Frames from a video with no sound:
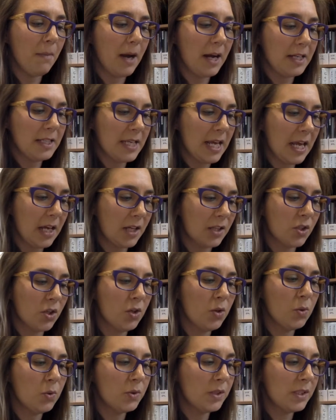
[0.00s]
my text. So
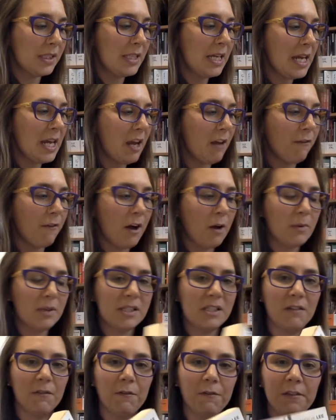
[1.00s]
you'll see, if I was
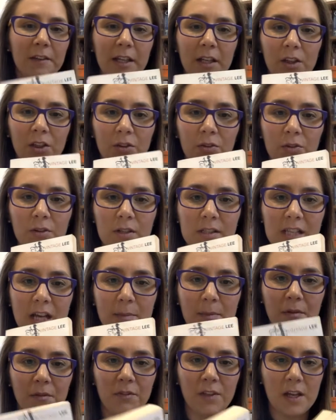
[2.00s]
to flick through
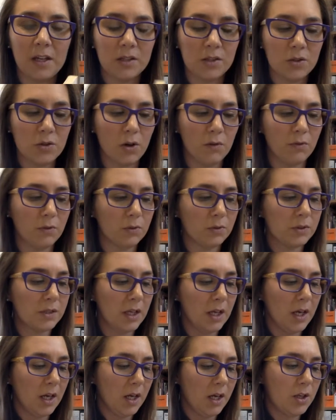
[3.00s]
some of these novels,
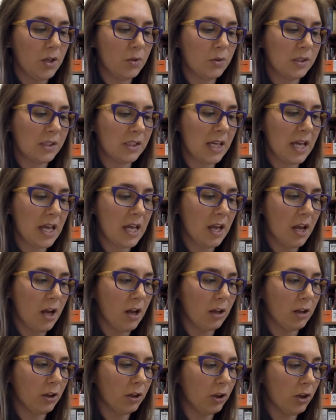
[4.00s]
you'll see
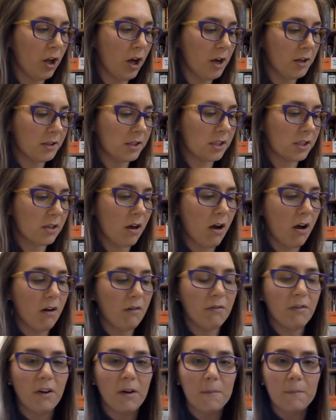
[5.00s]
lots
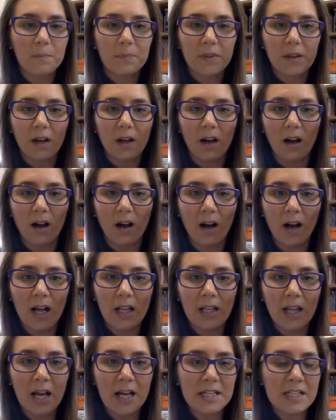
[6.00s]
of
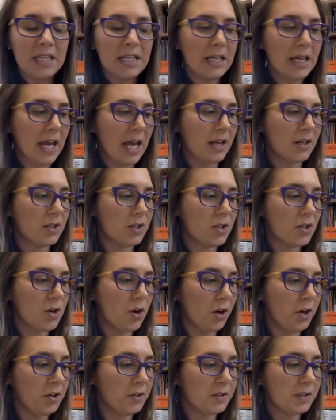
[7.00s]
highlighting and
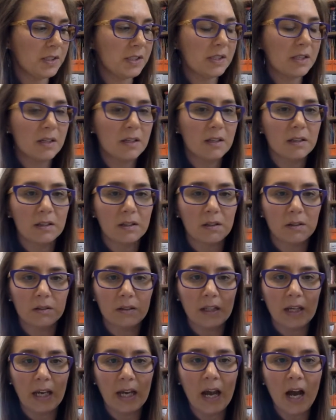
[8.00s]
notes.
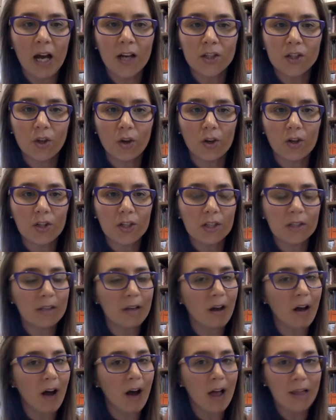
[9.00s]
Okay, I don't just
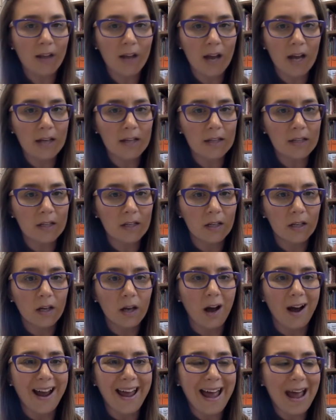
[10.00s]
highlight,
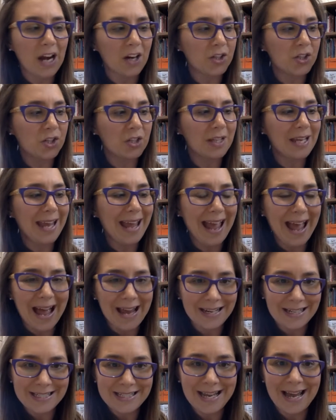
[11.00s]
I actually
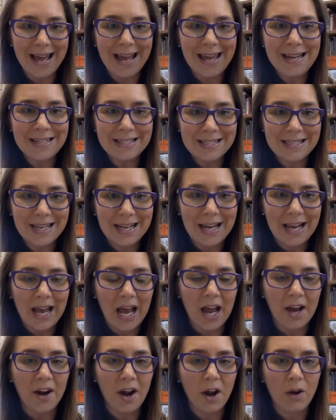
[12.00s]
annotate
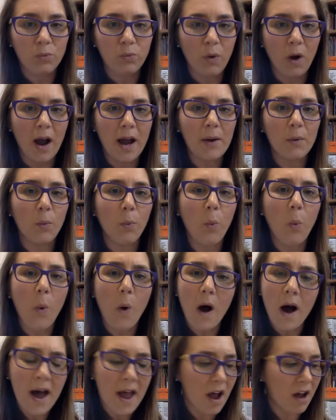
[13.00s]
and I write
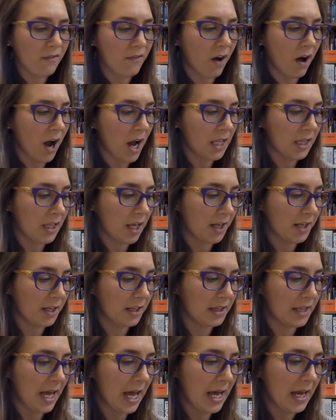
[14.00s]
why I've
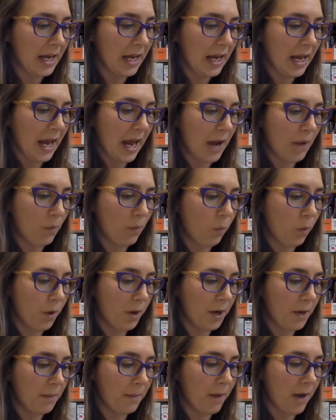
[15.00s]
highlighted that and what
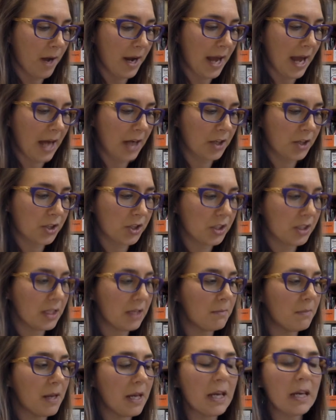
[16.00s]
it might
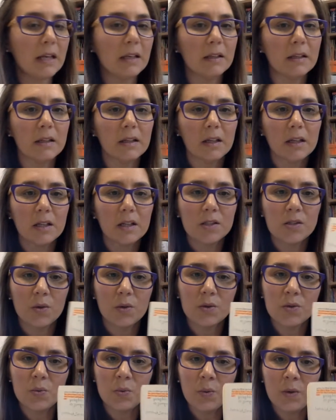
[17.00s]
actually mean. So
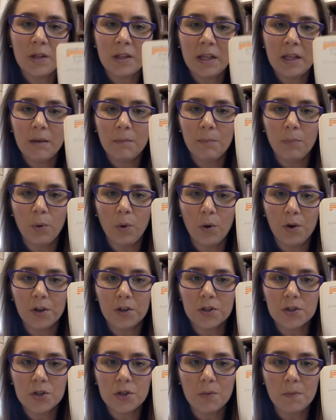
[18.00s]
it's really
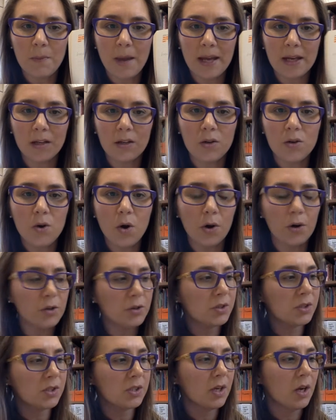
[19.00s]
important to make
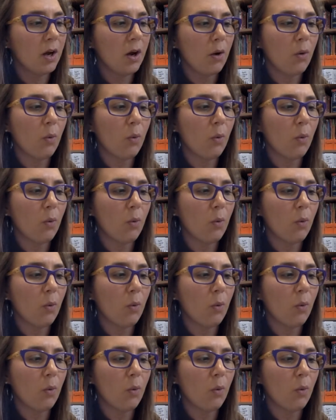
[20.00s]
notes